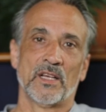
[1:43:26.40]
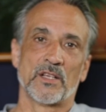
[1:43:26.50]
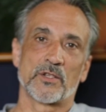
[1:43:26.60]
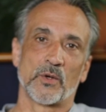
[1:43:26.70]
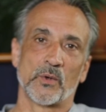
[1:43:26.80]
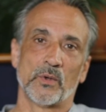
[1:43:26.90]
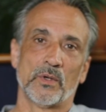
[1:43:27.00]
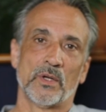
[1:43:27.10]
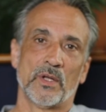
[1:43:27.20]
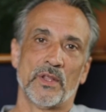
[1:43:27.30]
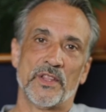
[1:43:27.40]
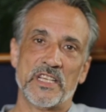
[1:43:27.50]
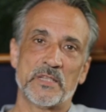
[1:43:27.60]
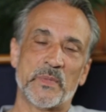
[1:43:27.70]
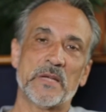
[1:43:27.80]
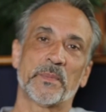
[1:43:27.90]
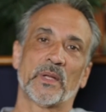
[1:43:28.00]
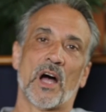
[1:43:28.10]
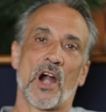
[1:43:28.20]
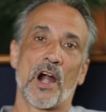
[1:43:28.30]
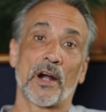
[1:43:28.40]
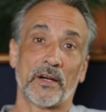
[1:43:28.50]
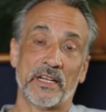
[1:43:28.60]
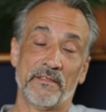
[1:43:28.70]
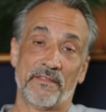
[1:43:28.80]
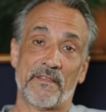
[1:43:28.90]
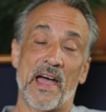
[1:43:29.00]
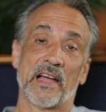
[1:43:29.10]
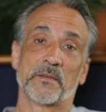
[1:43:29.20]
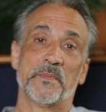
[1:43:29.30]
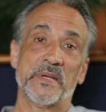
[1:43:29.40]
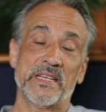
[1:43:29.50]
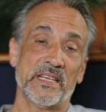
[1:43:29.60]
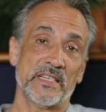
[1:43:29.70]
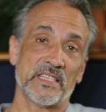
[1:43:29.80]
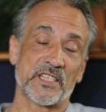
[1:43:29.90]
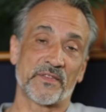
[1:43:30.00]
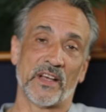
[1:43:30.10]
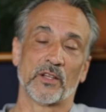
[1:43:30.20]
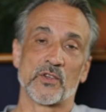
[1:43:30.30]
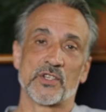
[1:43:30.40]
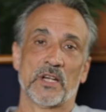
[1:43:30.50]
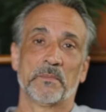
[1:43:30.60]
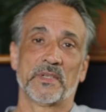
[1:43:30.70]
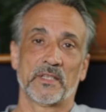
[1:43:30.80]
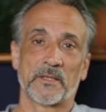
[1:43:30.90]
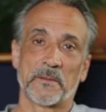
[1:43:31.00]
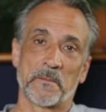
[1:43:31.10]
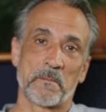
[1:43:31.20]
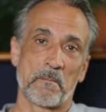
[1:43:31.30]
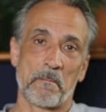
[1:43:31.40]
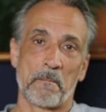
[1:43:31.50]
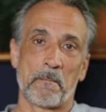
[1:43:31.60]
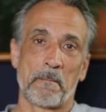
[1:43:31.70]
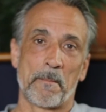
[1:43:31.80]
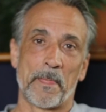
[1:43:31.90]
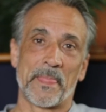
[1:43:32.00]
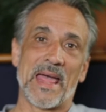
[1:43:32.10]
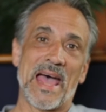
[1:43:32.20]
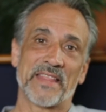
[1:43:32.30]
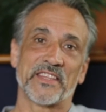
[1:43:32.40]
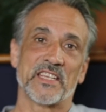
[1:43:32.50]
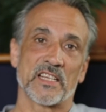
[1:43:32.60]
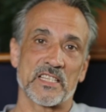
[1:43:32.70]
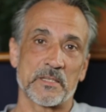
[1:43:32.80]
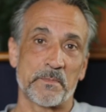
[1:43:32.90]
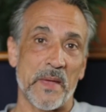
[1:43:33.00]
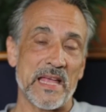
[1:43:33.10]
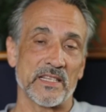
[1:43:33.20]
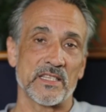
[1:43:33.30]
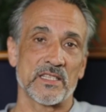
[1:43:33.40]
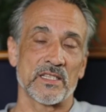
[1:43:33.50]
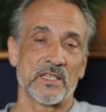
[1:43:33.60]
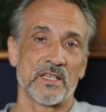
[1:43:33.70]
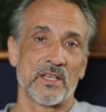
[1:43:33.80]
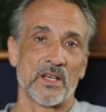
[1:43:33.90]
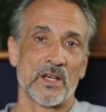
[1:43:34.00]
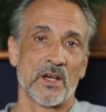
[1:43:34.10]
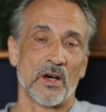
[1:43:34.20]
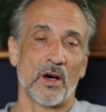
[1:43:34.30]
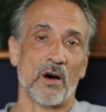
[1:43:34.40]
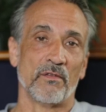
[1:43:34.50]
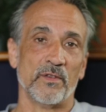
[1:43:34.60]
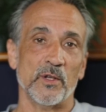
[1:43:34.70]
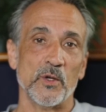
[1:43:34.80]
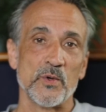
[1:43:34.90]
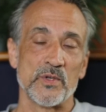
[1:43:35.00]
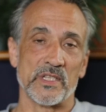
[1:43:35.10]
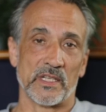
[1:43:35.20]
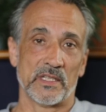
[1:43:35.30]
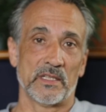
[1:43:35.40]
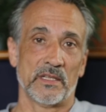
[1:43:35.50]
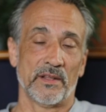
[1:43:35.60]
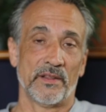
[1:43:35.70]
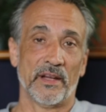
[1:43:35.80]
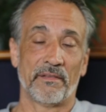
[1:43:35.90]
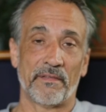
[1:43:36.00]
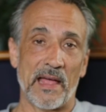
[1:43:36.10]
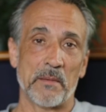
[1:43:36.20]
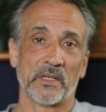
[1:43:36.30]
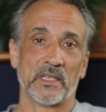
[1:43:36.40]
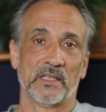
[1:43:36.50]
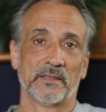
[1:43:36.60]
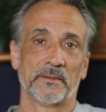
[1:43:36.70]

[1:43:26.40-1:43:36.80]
So these people are in fact being disfellowshipped at the expense of losing their family.